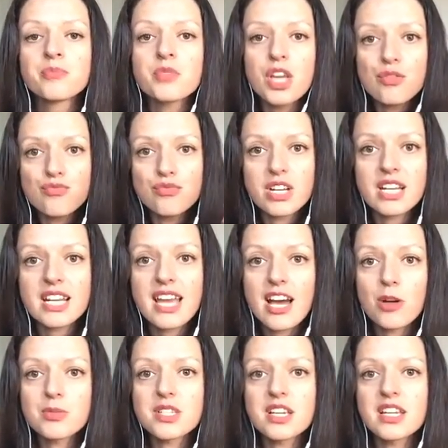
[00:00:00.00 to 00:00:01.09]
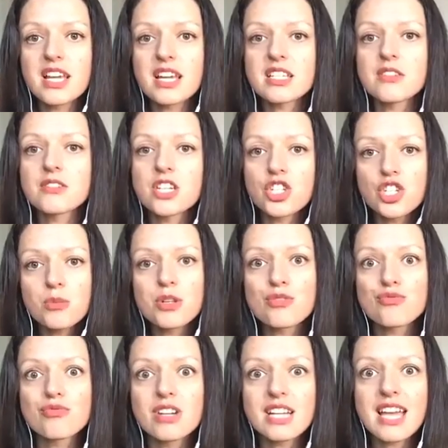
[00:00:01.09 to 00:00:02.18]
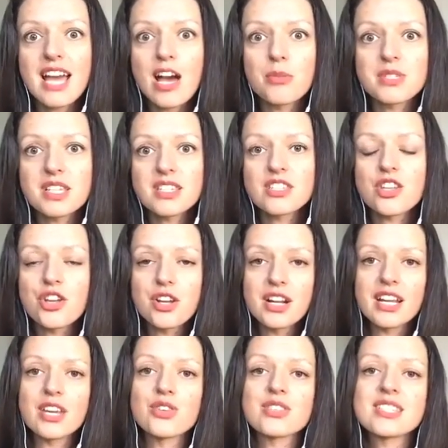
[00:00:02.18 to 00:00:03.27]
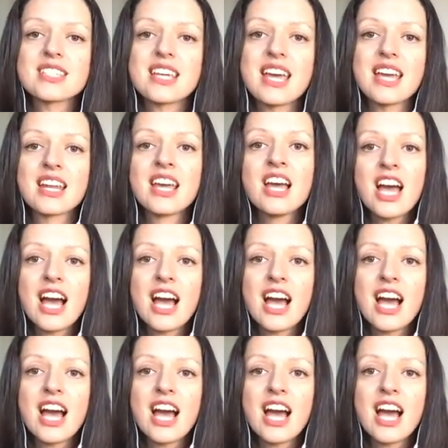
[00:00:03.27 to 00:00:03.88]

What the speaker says: it really helps the connective tissue, but it really helps externally your skin,